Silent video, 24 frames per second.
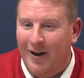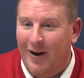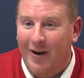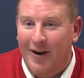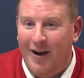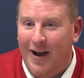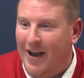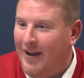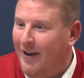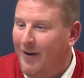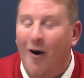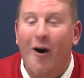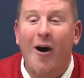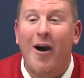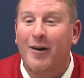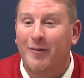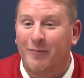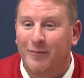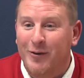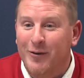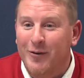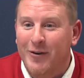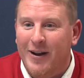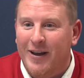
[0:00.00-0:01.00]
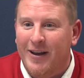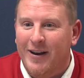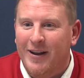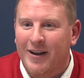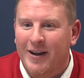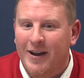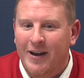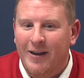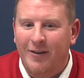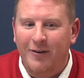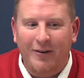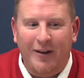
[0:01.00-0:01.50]
I caught them doing it.
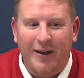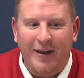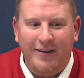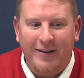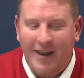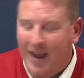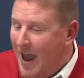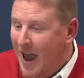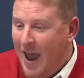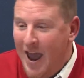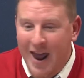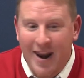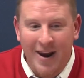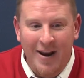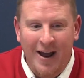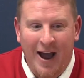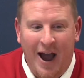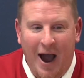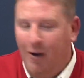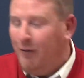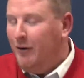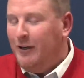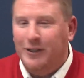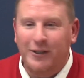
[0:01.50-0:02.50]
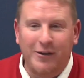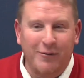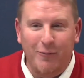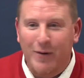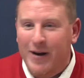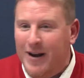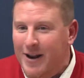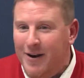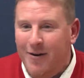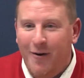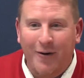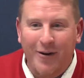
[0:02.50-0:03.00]
And they're like, Dad,
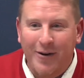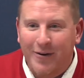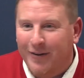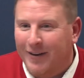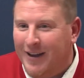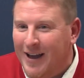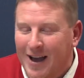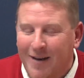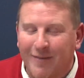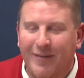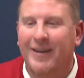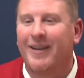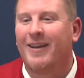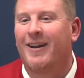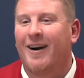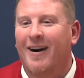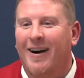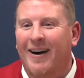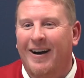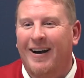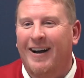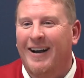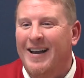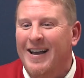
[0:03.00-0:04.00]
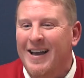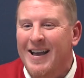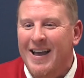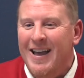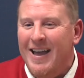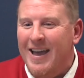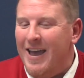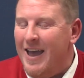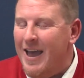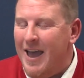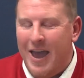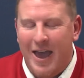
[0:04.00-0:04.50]
we didn't know you were coming,
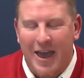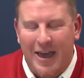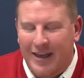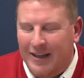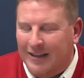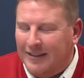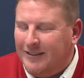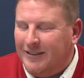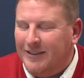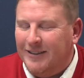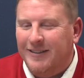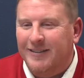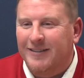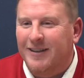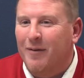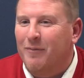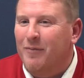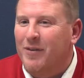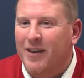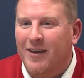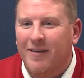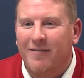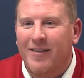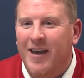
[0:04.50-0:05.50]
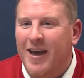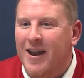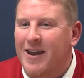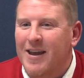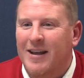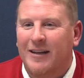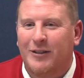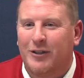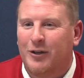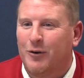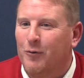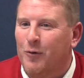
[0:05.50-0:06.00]
It's just something of that
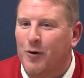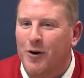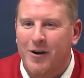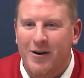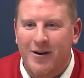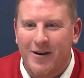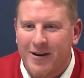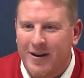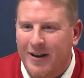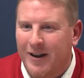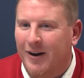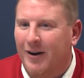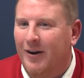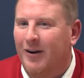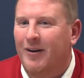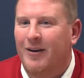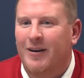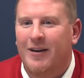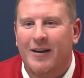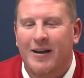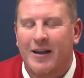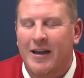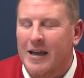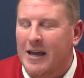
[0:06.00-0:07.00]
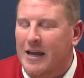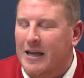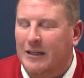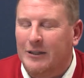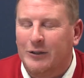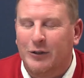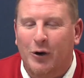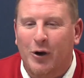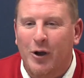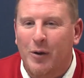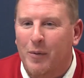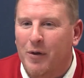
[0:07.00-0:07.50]
nature where,
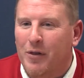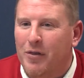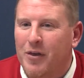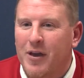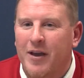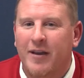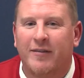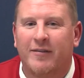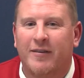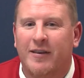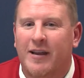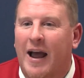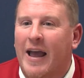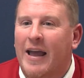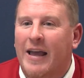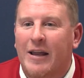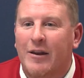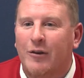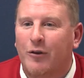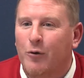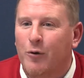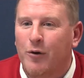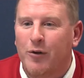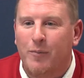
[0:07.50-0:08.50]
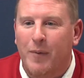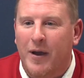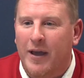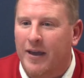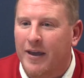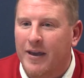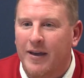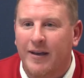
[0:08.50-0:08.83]
enjoyable things that I can do with my